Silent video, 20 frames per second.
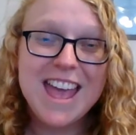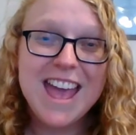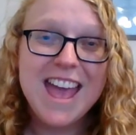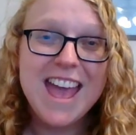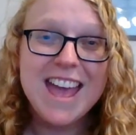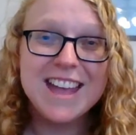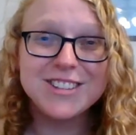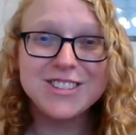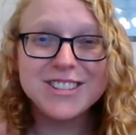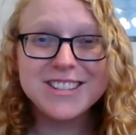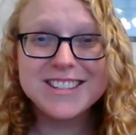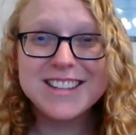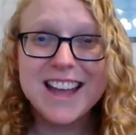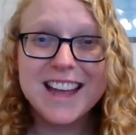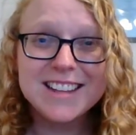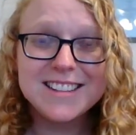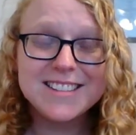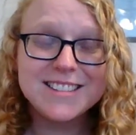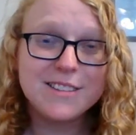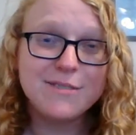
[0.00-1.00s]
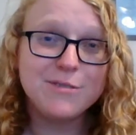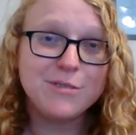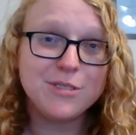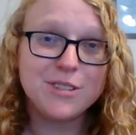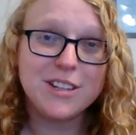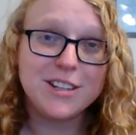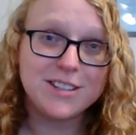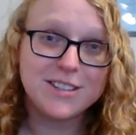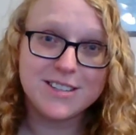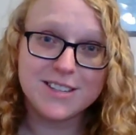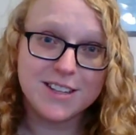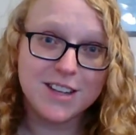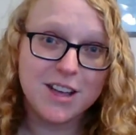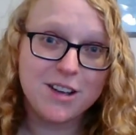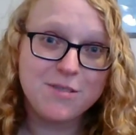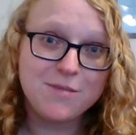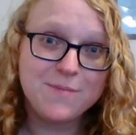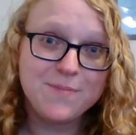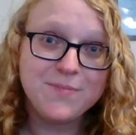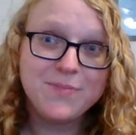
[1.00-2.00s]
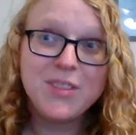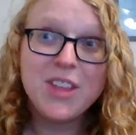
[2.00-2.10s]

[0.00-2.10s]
and she died several years ago.